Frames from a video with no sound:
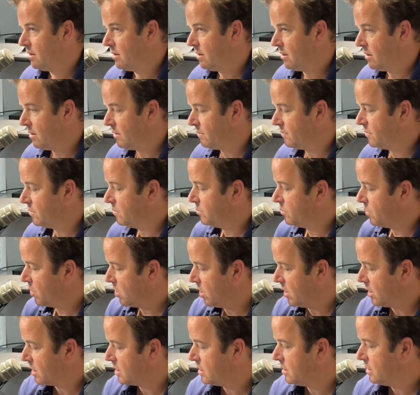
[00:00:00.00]
of the
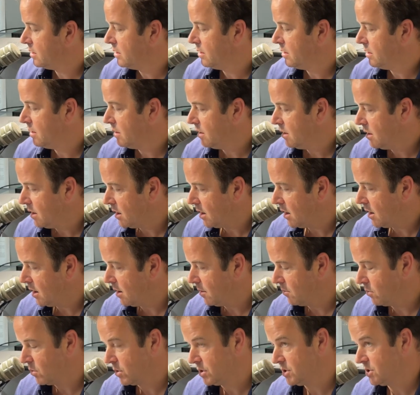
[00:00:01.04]
book,
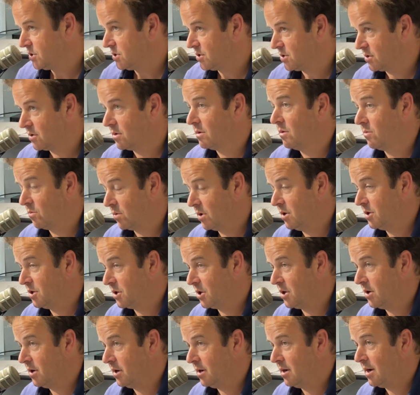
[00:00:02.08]
which is really
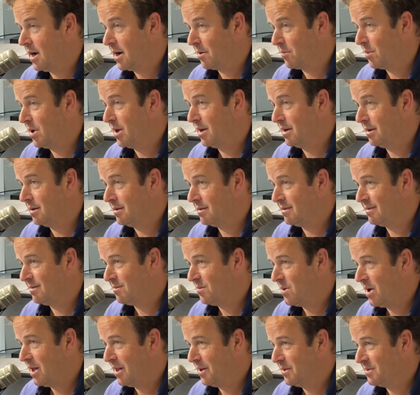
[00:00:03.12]
good. I read it
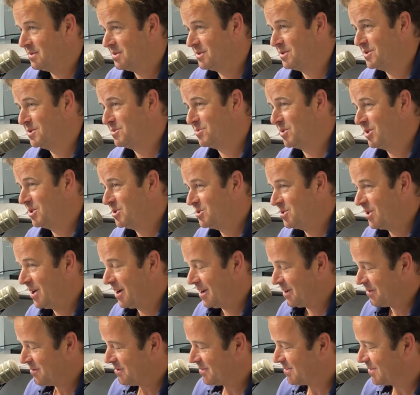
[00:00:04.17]
while I was at spring
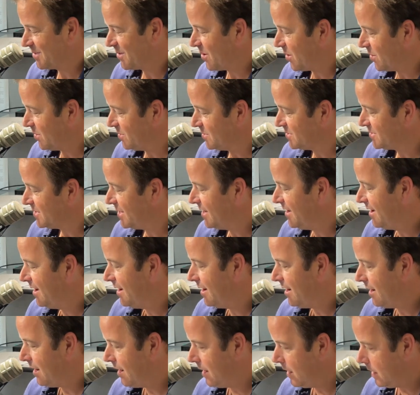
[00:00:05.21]
training with the Cardinals.
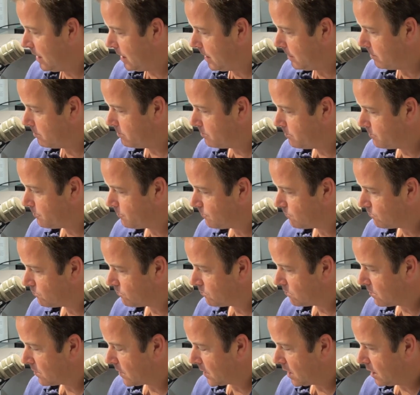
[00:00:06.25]

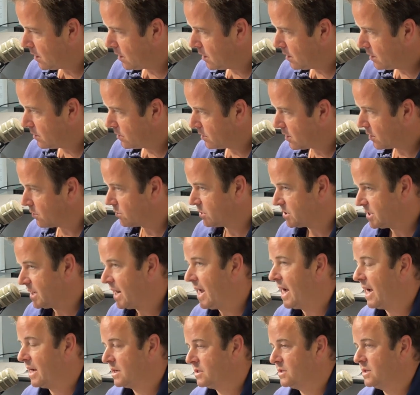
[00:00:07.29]
There was an
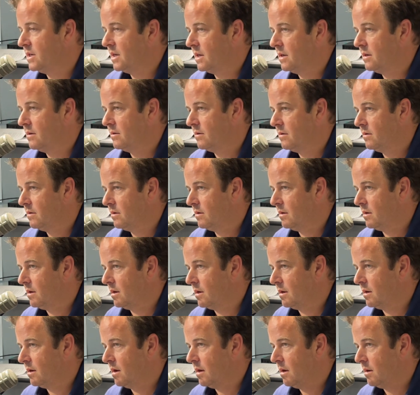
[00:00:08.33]
accident.
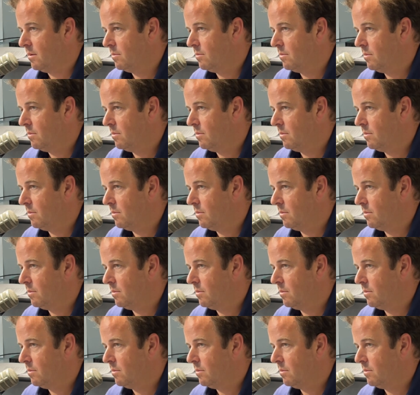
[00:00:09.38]
I